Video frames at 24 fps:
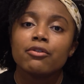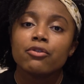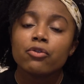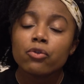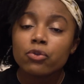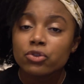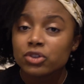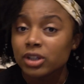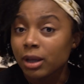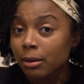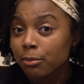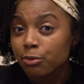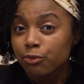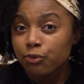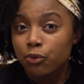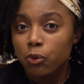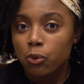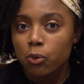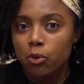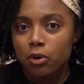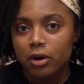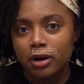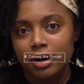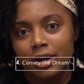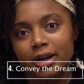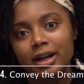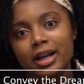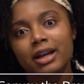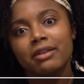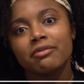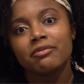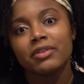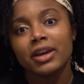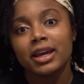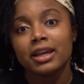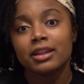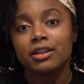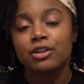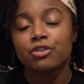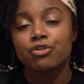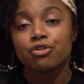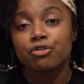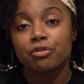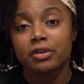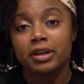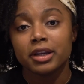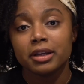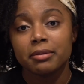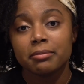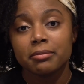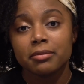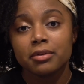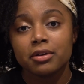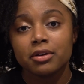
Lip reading: Step 4, convey the dream.